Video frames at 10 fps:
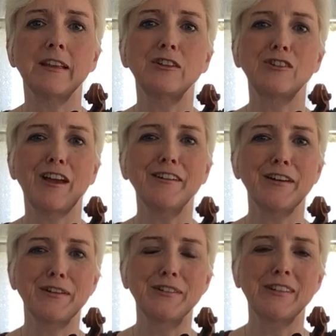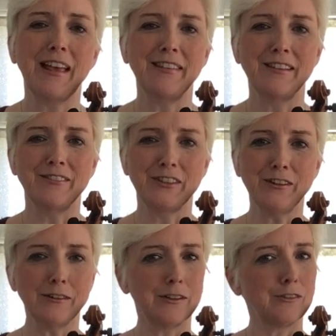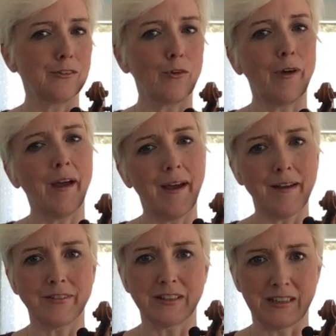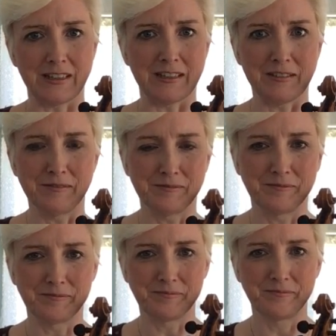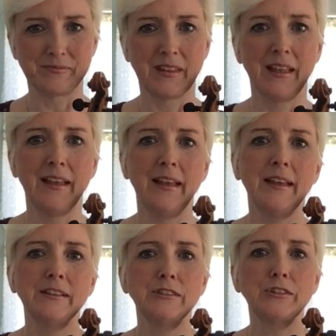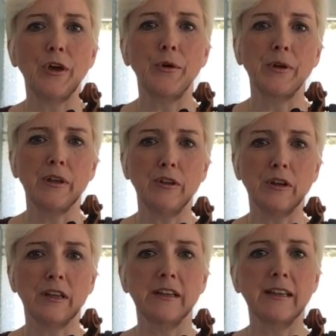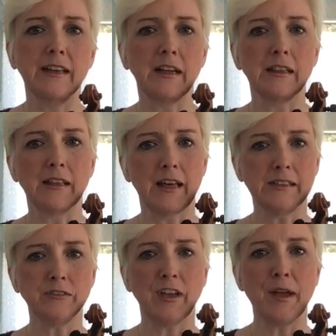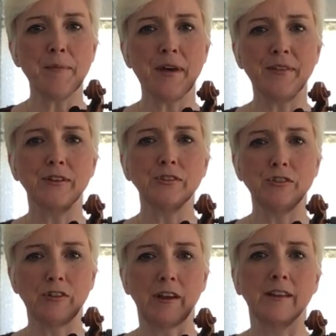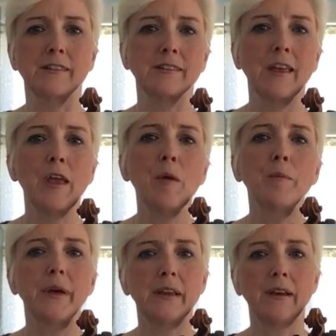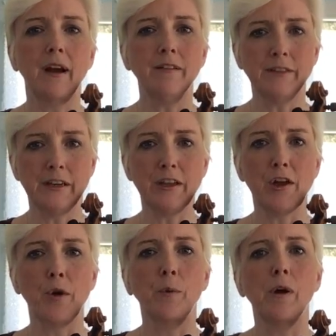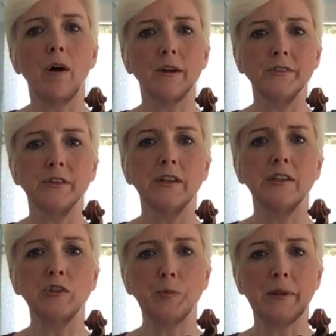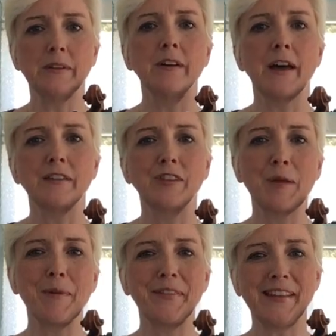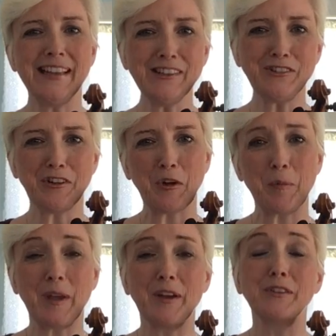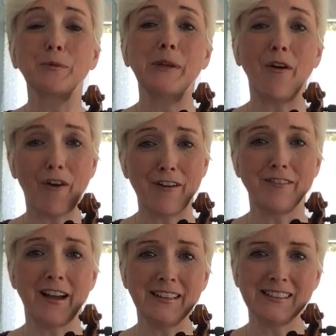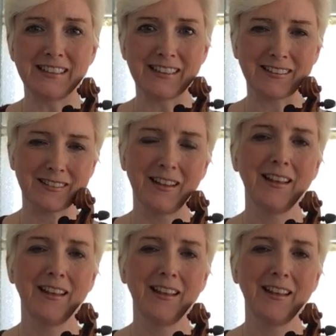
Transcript: the cellos and the violas don't have an E. So you're going to get a lot of time on those strings, but in our video we're also going to spend a lot of time on the E string because we are violinists.